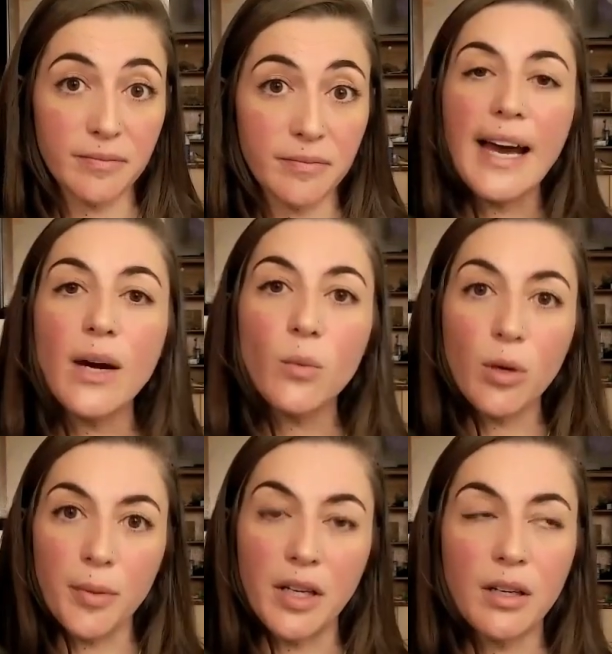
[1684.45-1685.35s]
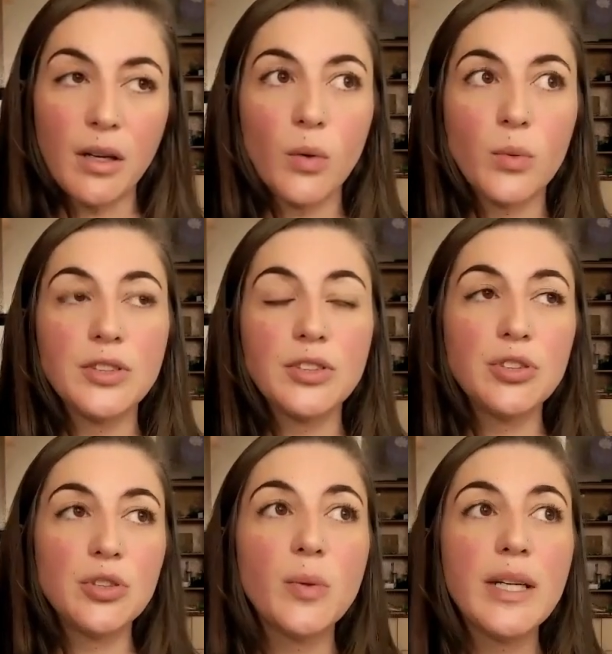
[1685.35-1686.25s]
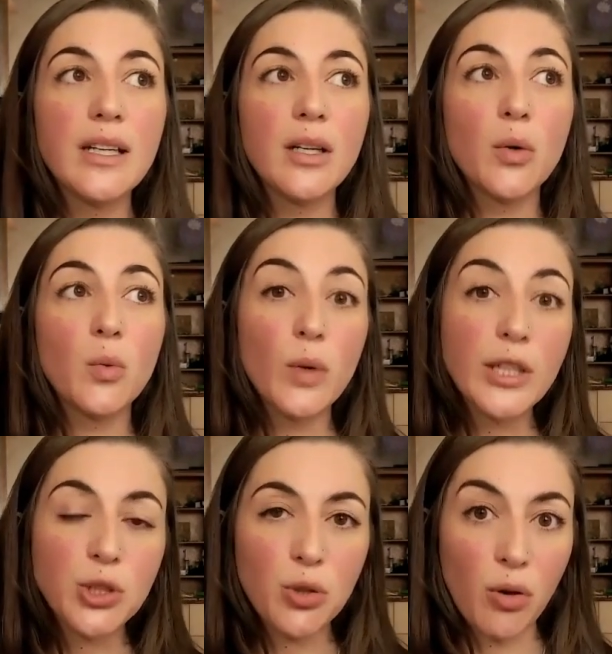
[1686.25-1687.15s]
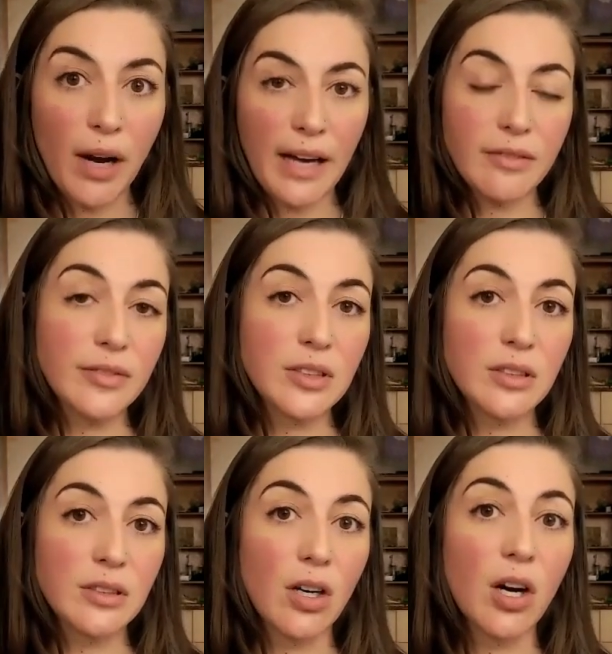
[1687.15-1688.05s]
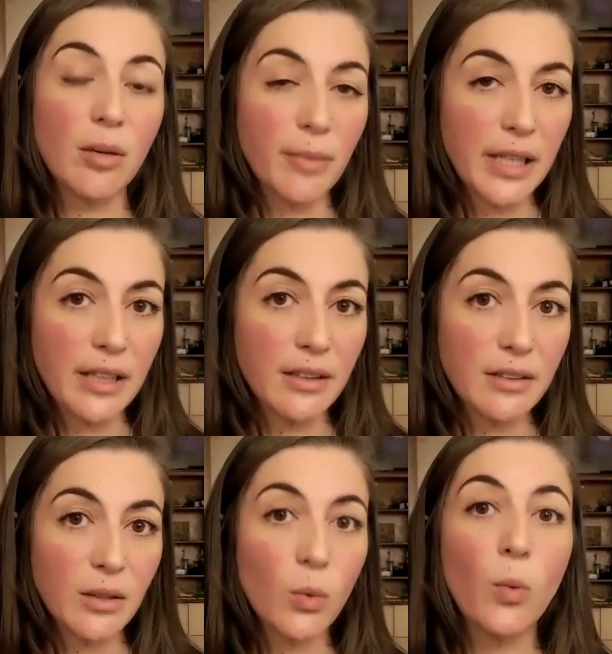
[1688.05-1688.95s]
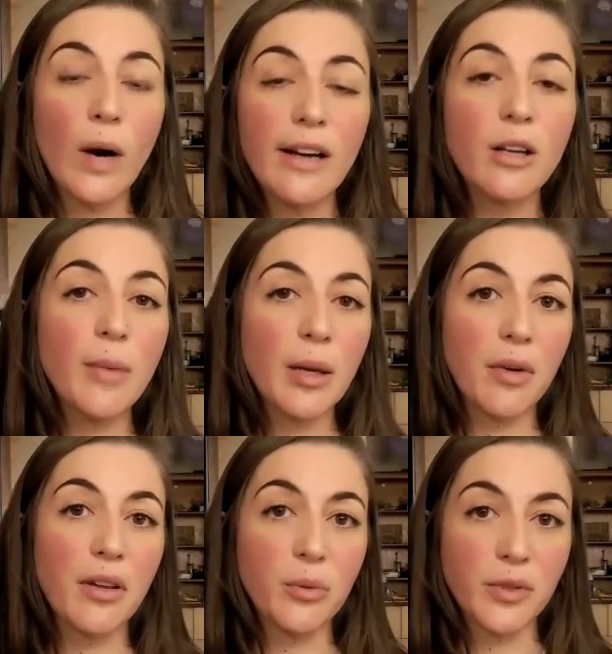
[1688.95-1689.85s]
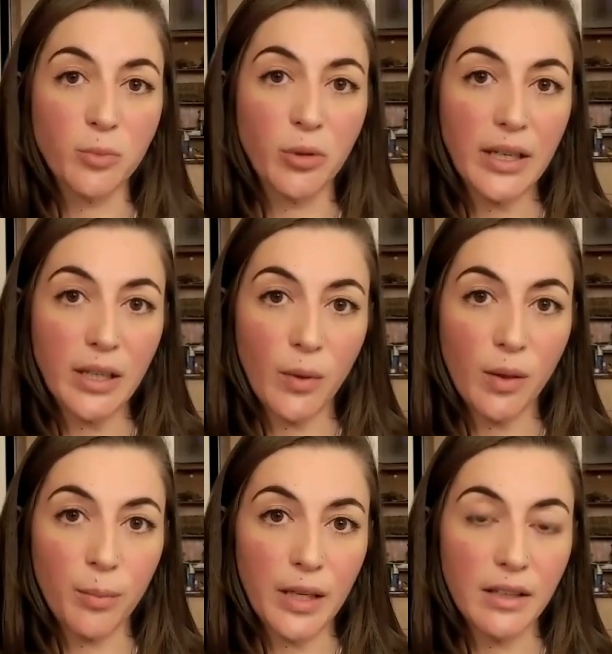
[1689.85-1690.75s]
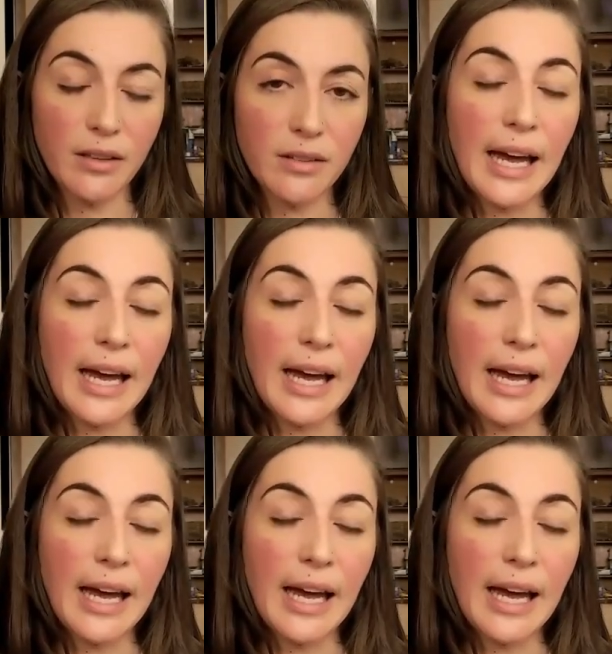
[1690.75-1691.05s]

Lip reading: That woman was doing witchcraft on me while my mother was pregnant with me.